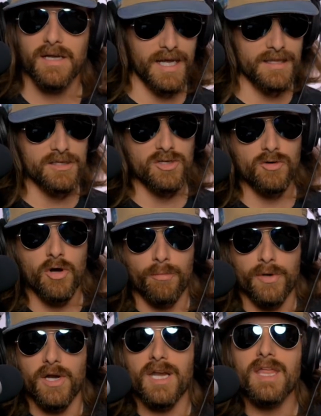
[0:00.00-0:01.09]
And you don't
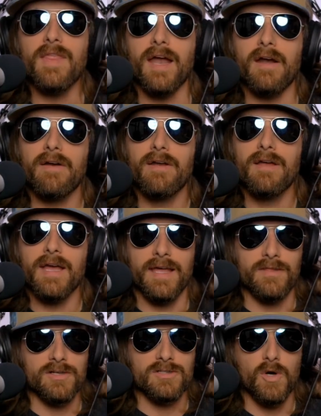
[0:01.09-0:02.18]
put it in there,
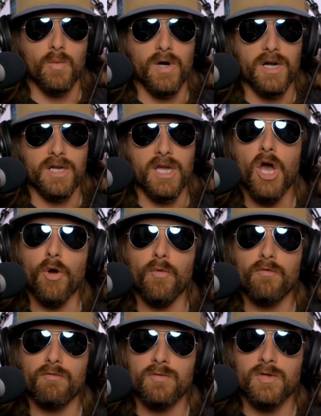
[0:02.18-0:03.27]
and there's nowhere to go
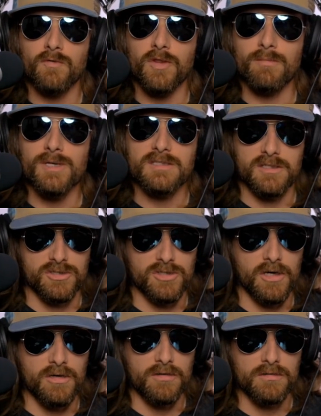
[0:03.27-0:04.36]
for the business
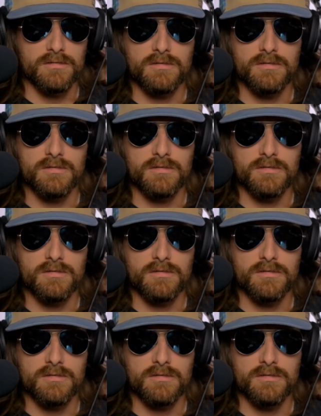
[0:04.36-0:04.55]
journal.